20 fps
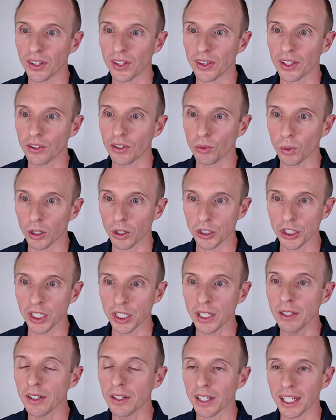to this
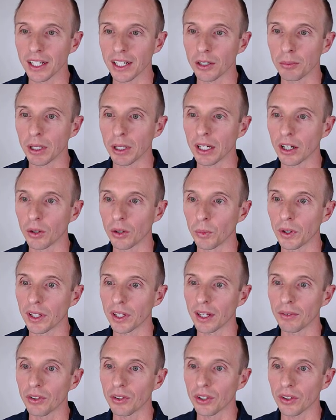worksheet, again, depending on what
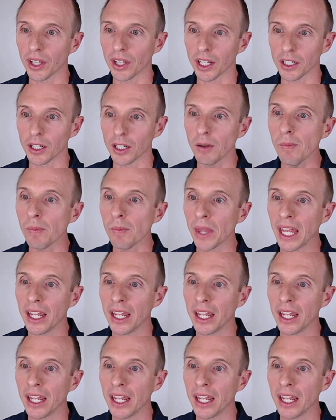you have selected.